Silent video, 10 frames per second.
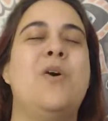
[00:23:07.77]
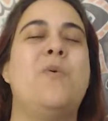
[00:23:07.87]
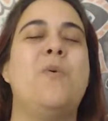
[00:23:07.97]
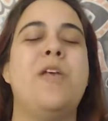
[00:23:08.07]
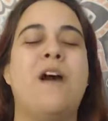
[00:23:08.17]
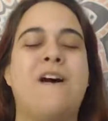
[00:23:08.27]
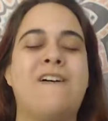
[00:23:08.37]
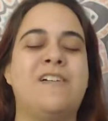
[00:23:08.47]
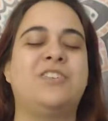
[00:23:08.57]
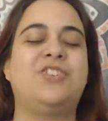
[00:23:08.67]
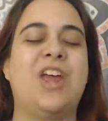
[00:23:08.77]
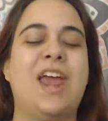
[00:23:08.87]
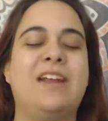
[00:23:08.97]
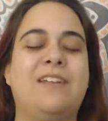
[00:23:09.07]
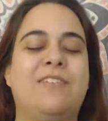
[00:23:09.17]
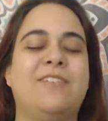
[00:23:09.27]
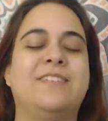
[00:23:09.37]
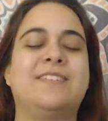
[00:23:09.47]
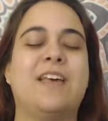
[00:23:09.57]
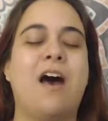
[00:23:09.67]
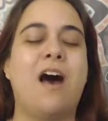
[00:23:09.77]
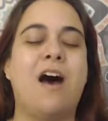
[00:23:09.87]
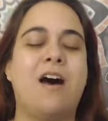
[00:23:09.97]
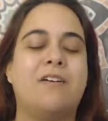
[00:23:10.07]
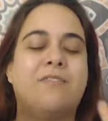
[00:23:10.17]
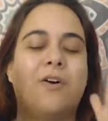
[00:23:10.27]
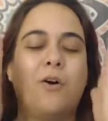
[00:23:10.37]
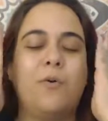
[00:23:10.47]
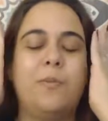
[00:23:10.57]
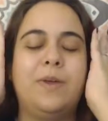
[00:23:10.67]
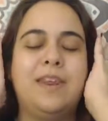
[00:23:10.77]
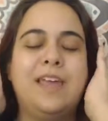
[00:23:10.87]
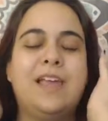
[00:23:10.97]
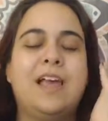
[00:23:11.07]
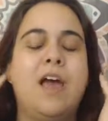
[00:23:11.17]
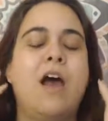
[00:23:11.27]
we are channels of, opening